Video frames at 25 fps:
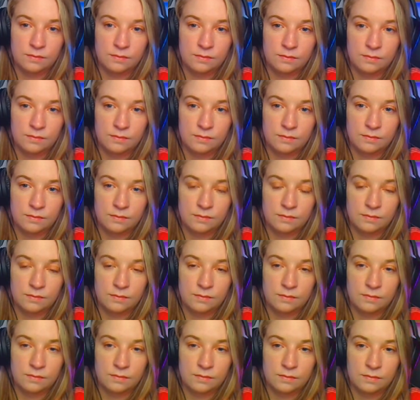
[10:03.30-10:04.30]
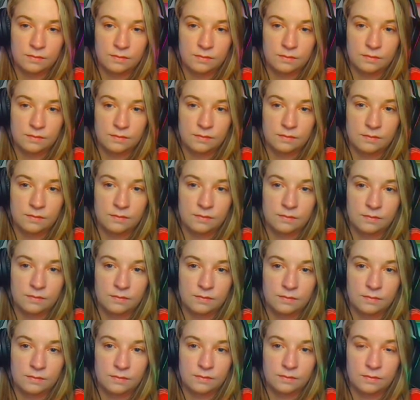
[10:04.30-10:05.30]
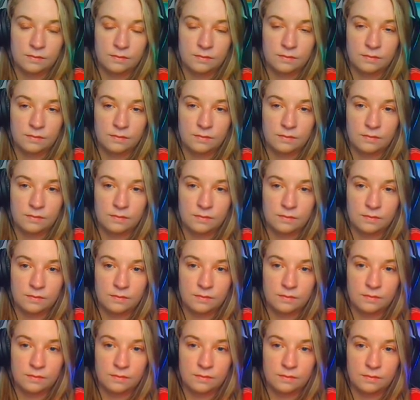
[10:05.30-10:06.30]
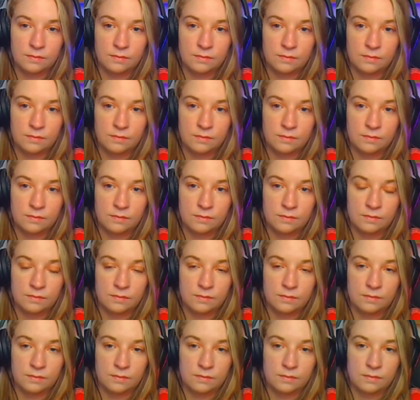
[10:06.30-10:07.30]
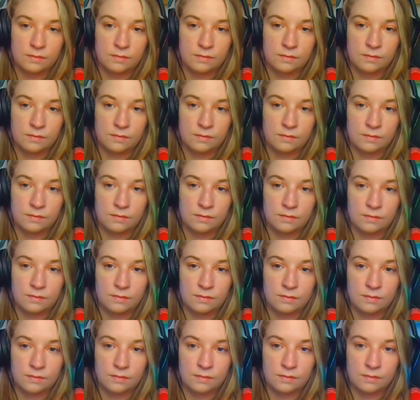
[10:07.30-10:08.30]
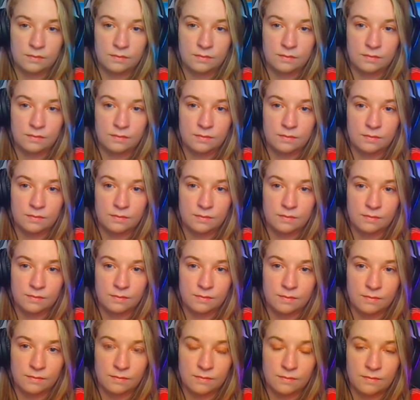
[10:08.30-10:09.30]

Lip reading: The person shown says nothing.